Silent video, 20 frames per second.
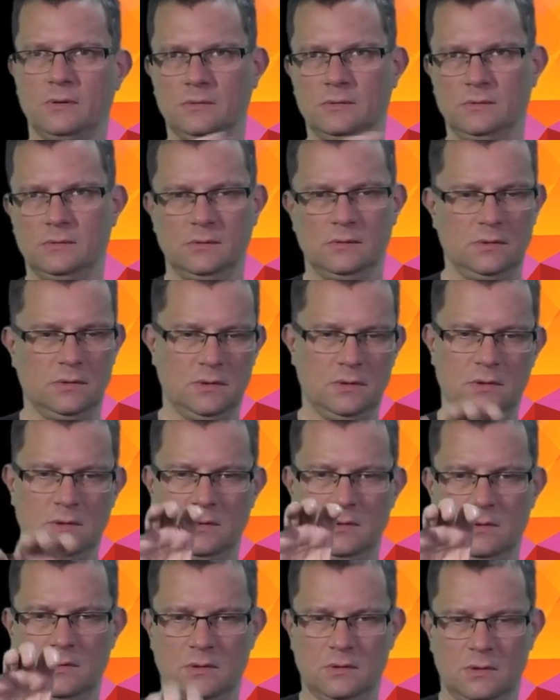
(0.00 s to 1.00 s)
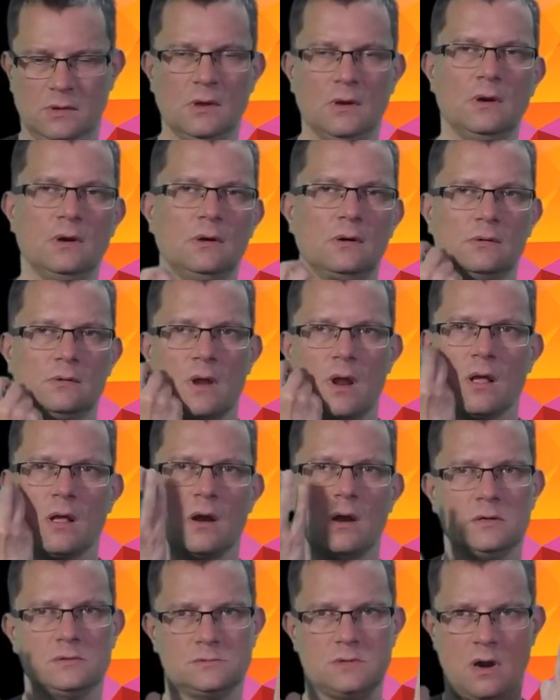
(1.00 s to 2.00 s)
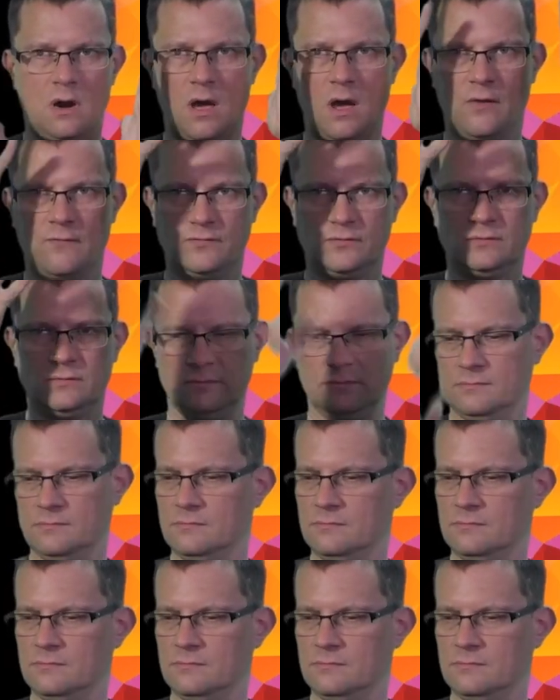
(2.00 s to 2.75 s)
daily life, and other.